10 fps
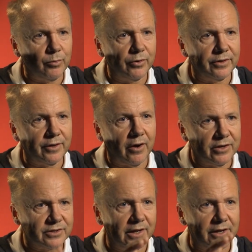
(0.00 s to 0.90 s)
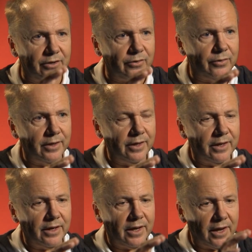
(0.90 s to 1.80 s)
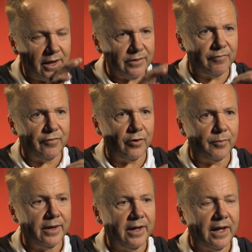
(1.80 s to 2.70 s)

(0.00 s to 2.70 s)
we wanted to isolate you in the film